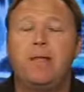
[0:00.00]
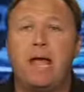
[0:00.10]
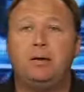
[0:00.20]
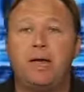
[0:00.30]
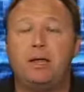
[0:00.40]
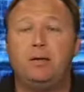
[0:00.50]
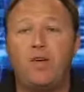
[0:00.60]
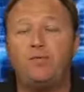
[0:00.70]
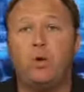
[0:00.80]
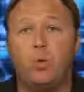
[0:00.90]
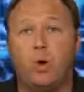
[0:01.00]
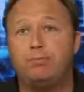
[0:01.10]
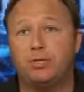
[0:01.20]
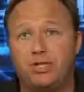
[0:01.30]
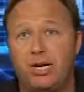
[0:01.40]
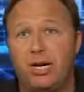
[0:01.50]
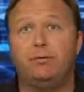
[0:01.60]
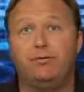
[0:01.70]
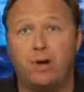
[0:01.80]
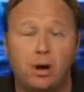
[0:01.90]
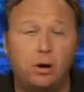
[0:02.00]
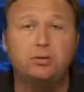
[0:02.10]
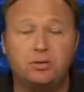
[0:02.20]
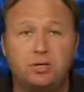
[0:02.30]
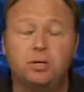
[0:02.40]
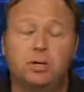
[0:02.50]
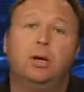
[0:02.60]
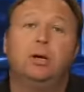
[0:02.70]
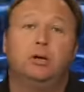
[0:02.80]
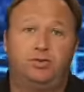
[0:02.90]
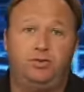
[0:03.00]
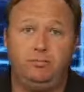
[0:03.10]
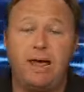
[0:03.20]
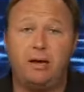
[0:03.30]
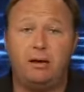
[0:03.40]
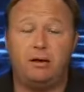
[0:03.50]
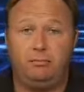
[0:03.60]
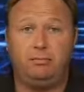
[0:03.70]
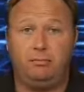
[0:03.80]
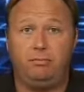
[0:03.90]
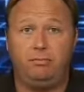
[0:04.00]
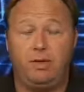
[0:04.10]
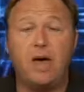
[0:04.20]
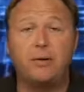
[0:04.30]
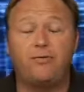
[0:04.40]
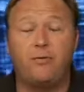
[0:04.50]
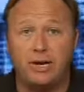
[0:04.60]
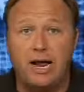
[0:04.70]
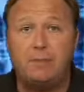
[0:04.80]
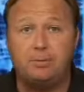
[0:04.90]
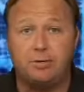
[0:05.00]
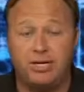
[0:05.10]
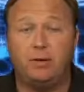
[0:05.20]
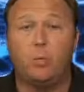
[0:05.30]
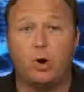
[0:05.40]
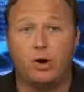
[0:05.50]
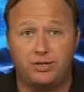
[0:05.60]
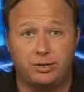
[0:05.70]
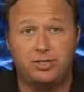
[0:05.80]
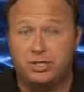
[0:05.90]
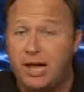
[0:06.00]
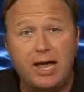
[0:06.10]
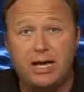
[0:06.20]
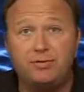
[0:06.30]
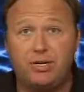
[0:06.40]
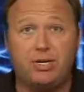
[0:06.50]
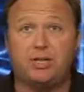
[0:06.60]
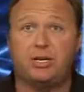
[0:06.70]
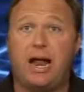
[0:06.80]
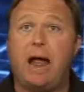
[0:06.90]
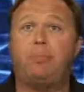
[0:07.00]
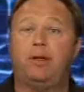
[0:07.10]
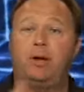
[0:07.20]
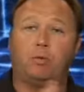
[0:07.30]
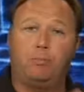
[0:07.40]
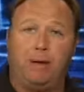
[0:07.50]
And that if 51% votes to make the other 49% work as their slaves, it doesn't happen in a